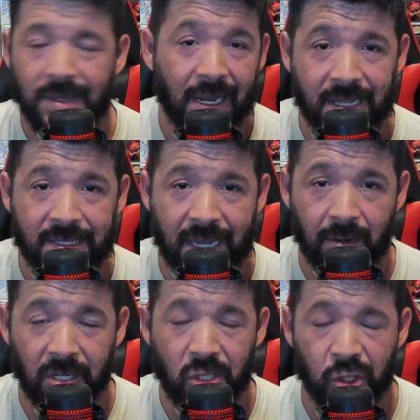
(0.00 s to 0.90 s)
Like I said
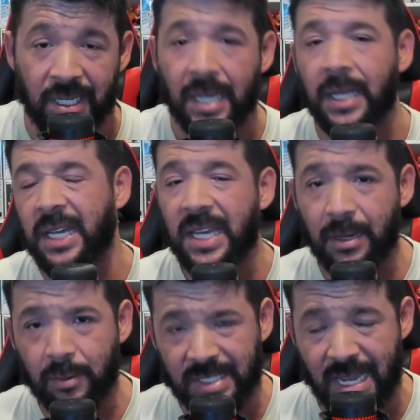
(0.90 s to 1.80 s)
originally,
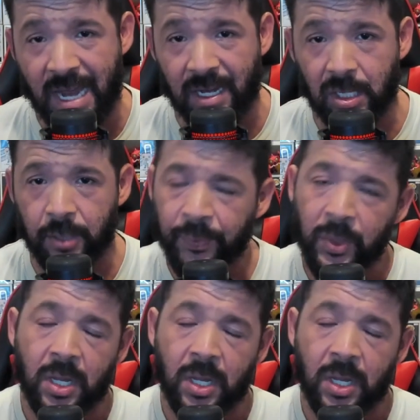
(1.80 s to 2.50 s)
he was the anchor.